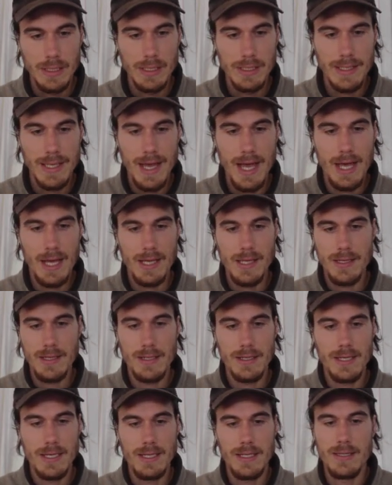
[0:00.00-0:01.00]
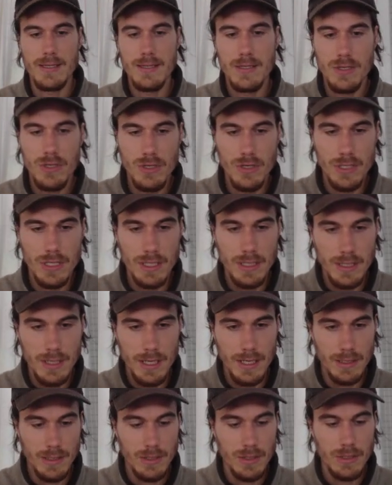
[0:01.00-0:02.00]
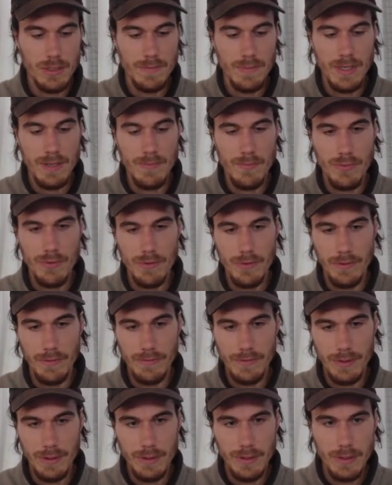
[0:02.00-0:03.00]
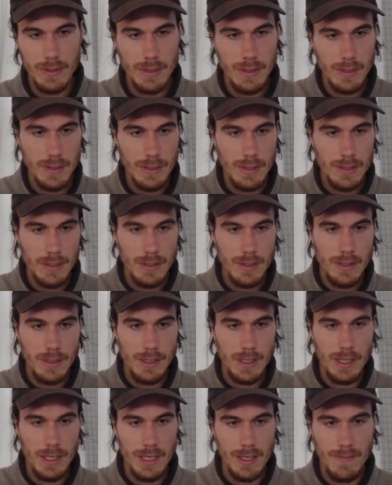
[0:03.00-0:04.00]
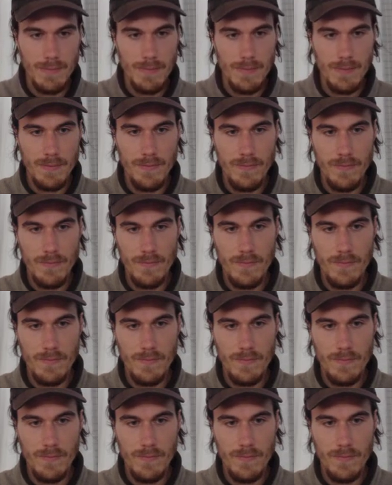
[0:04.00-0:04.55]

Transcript: because that I think should and could be improved. And